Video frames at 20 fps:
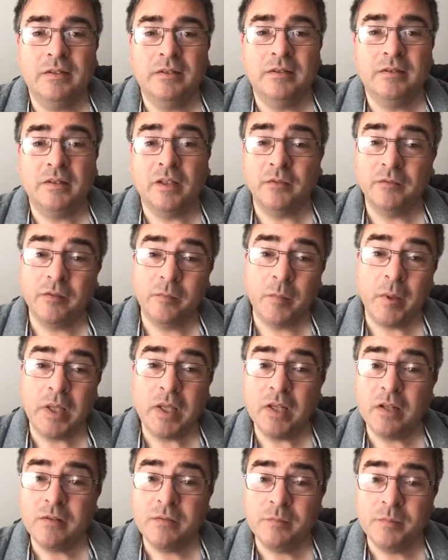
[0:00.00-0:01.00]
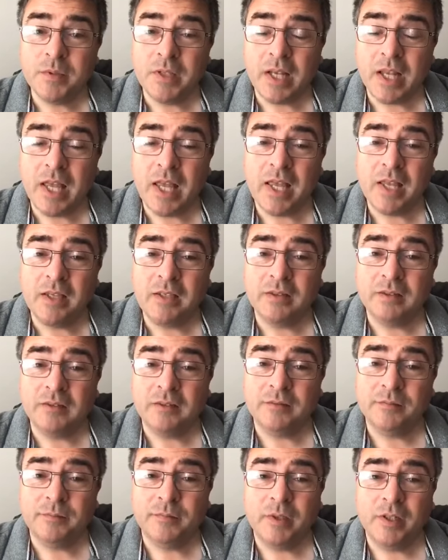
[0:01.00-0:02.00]
Sound familiar from today?
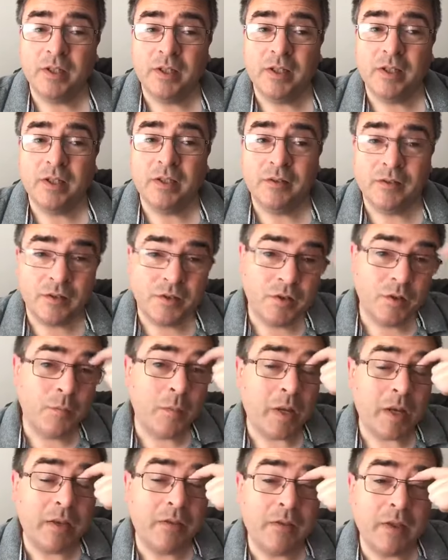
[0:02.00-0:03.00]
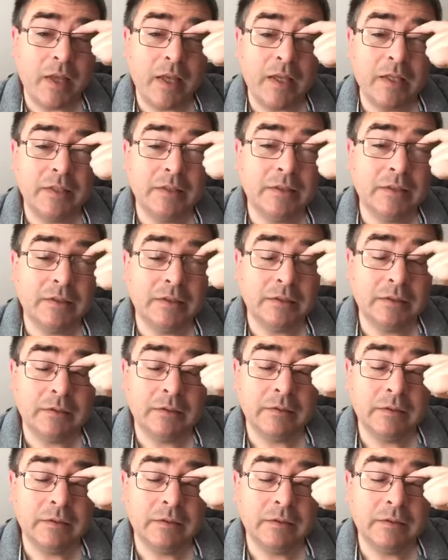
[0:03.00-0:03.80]
There's so many things